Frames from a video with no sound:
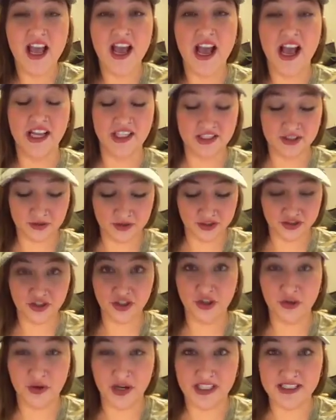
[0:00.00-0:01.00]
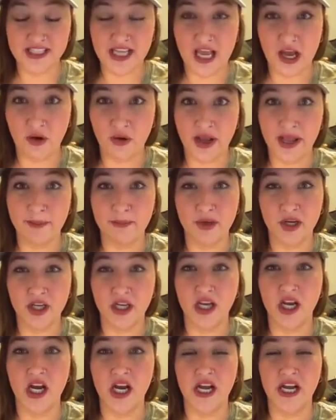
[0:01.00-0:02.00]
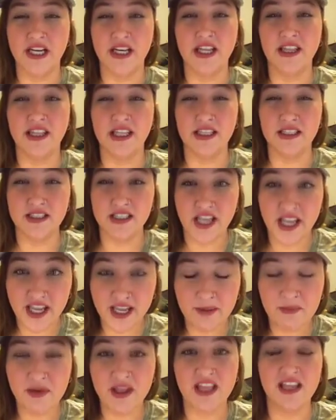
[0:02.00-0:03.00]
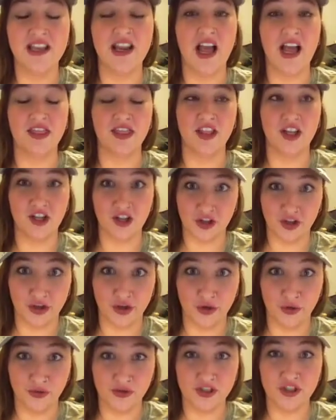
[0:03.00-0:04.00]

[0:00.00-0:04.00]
I just want to show you guys how I put on the tape and not the glue.